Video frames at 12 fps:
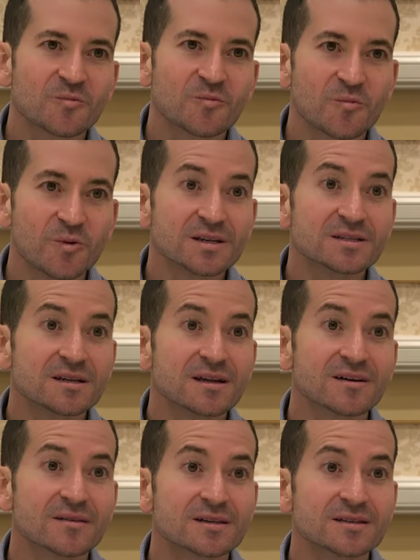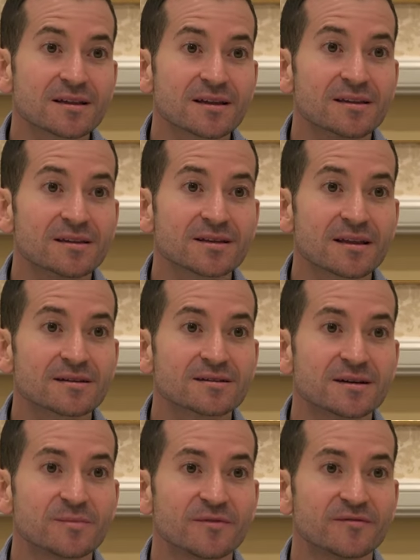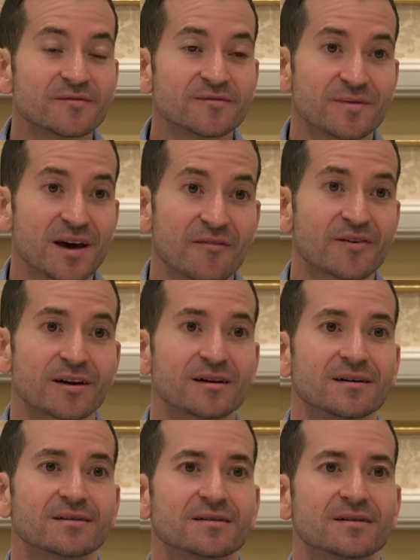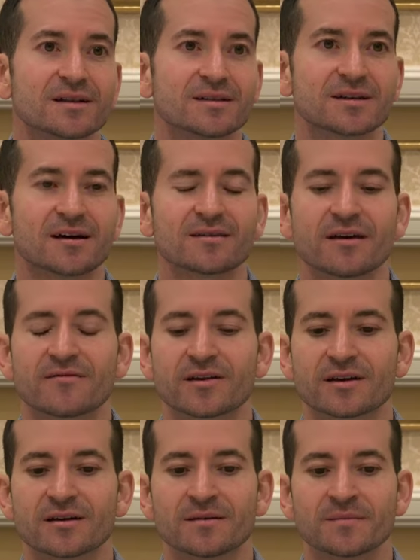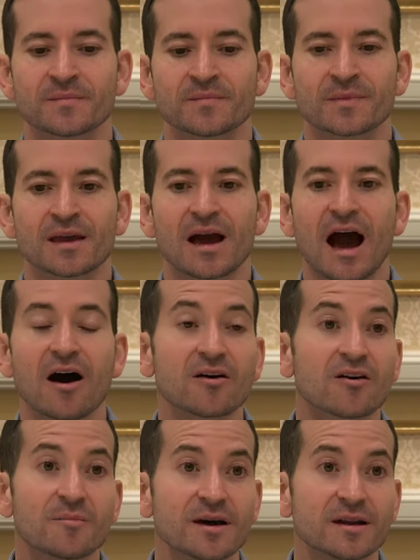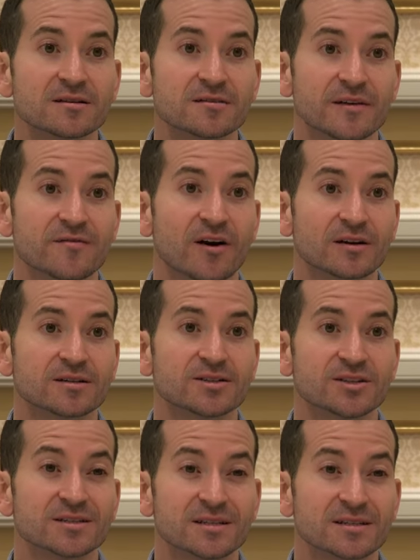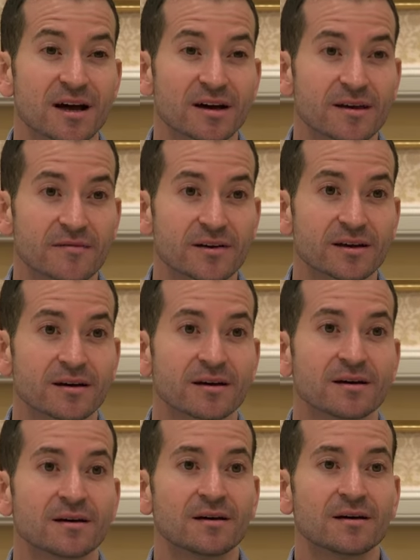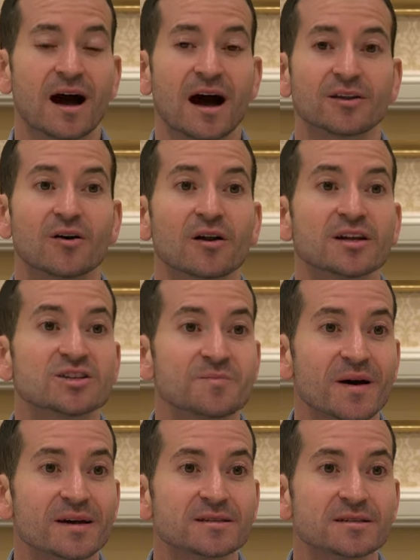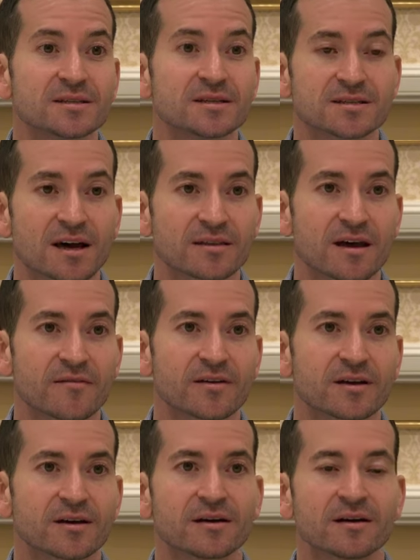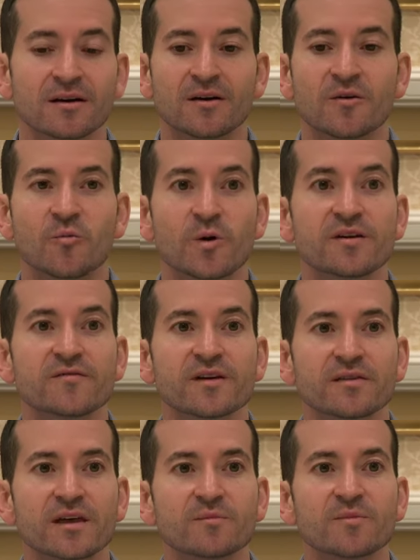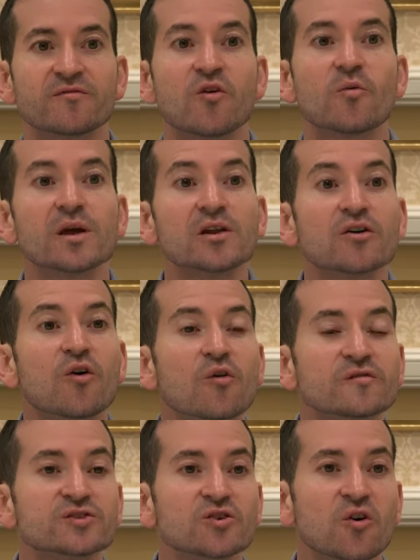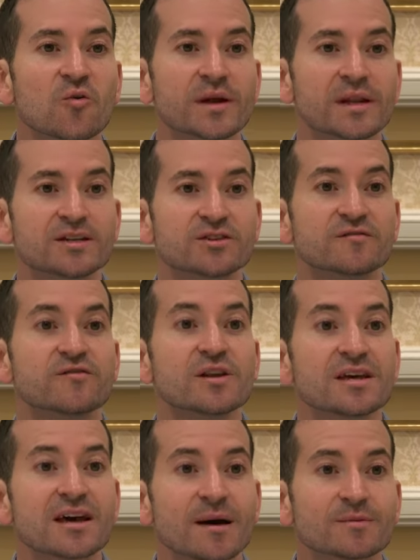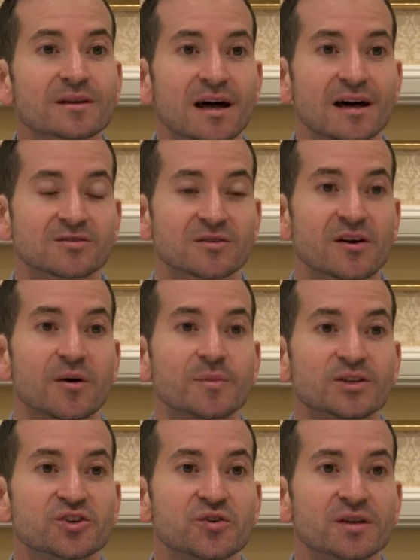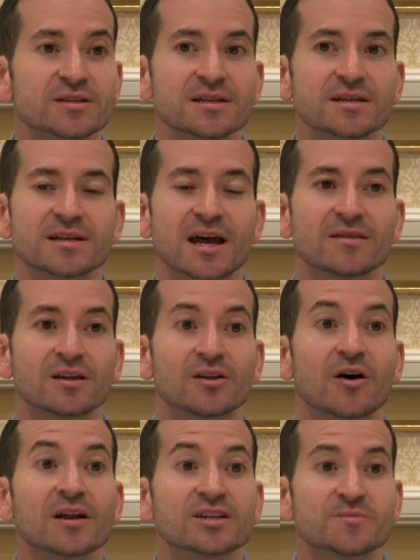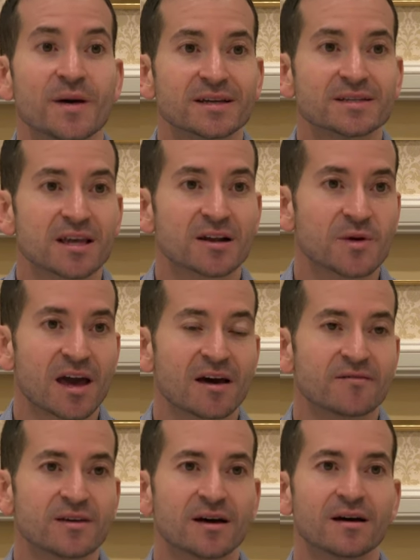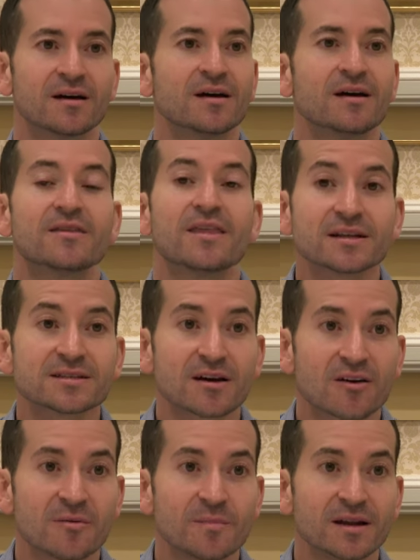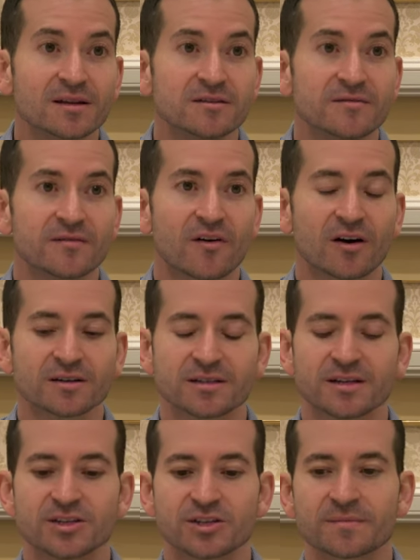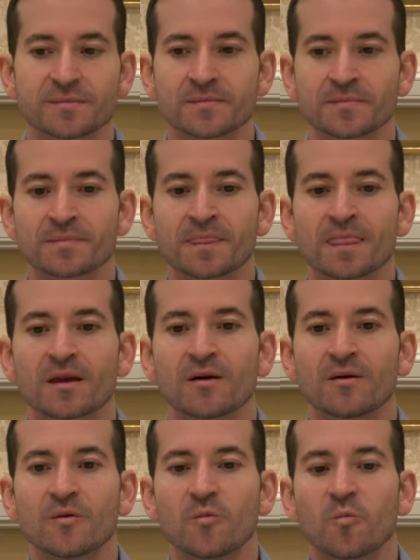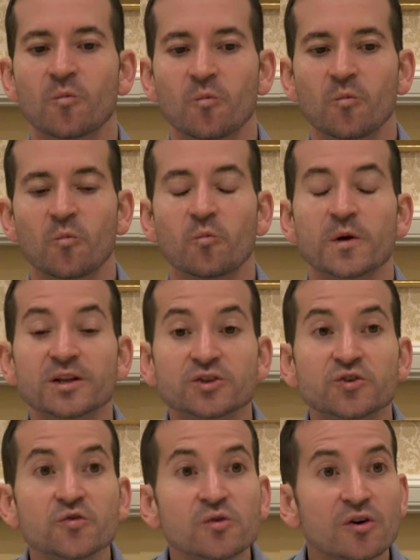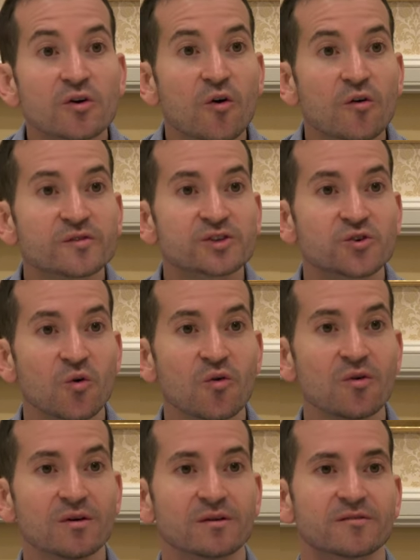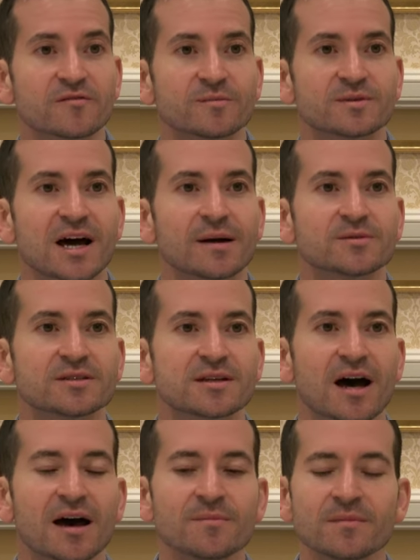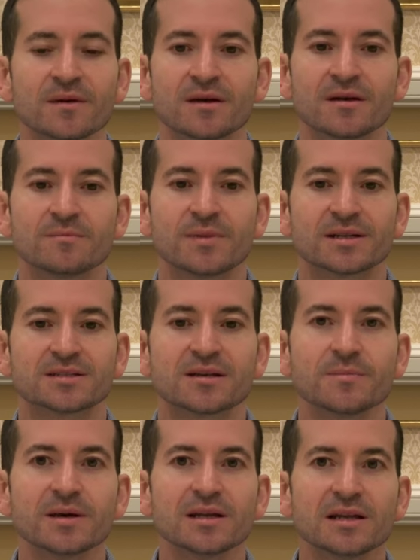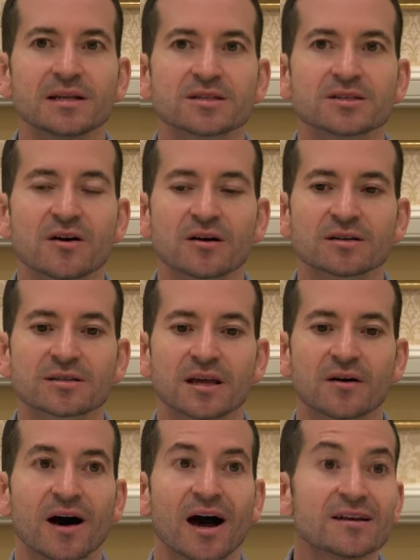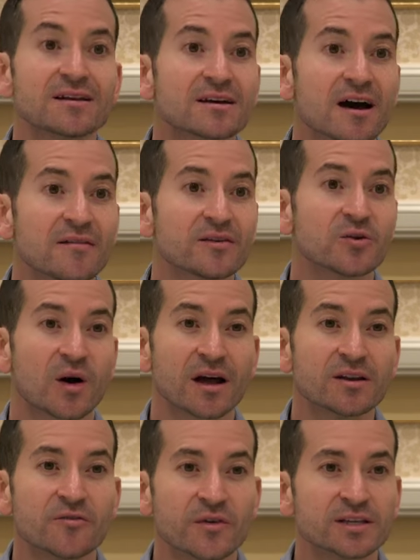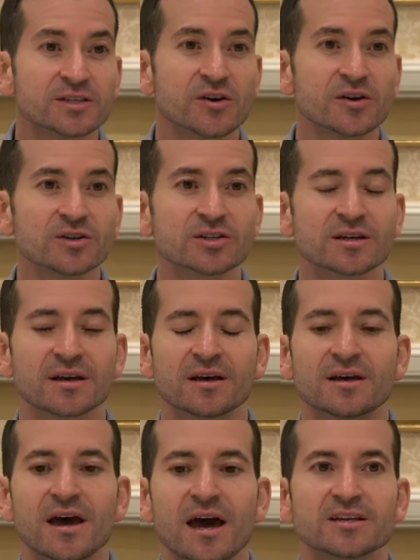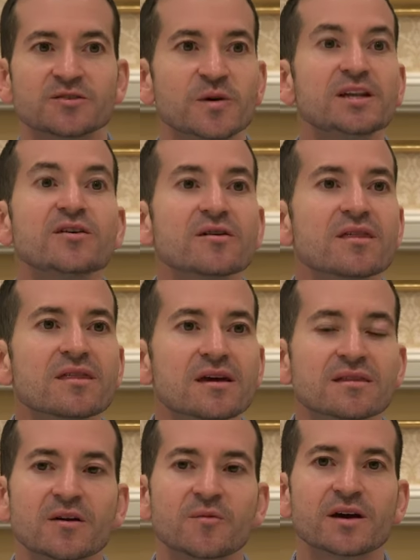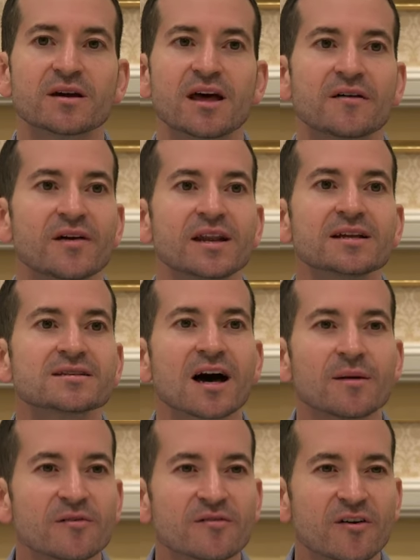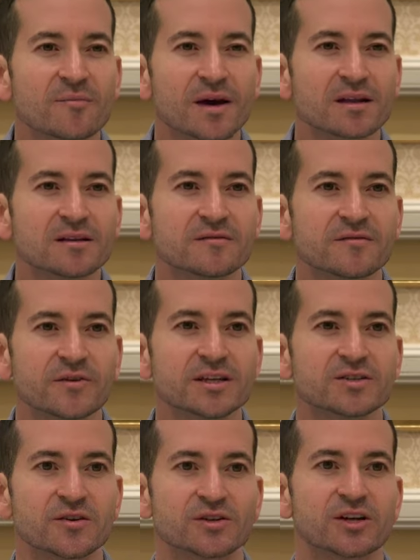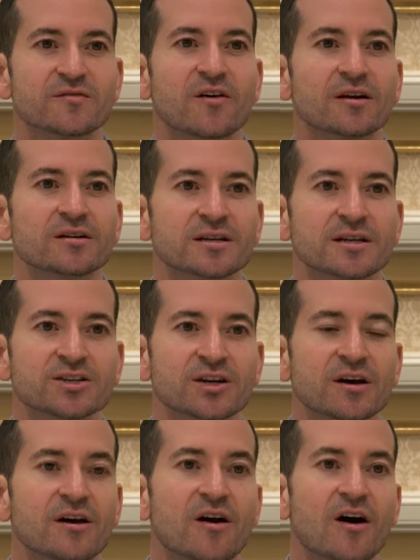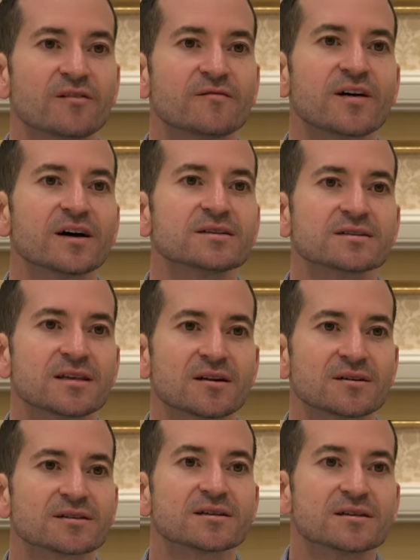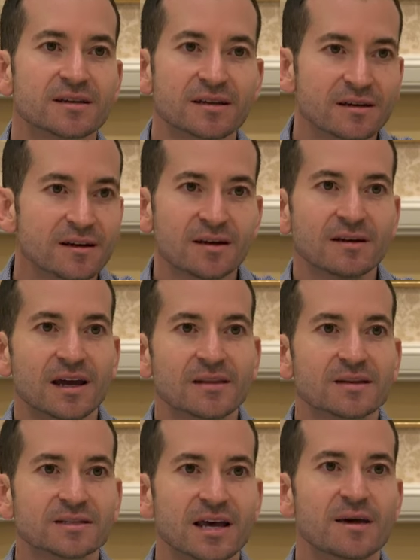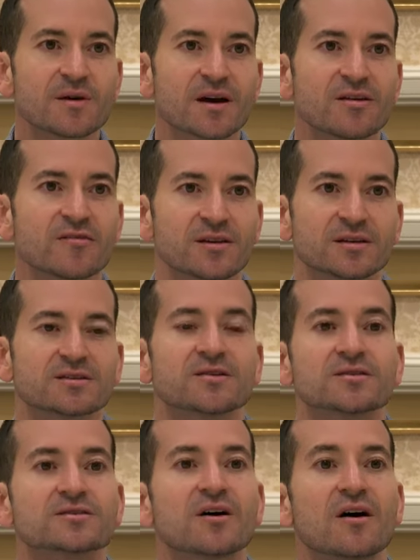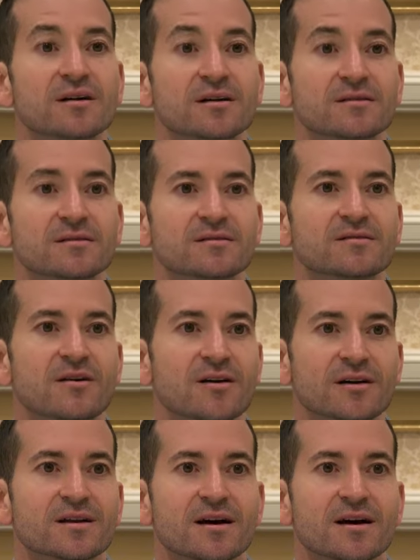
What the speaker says: we're sitting in the southern tip of Africa, in South Africa. Our competitive advantages in South Africa, our knowledge bases in South Africa. We feel that before we look offshore, we need to fully capitalize on the opportunities and the knowledge base that we have here. That's our competitive advantage. We do look offshore from time to time, but typically in stocks that are undercovered or under-researched, as we don't think that we could have any type of competitive research advantage on funds that are sitting in the same country as those target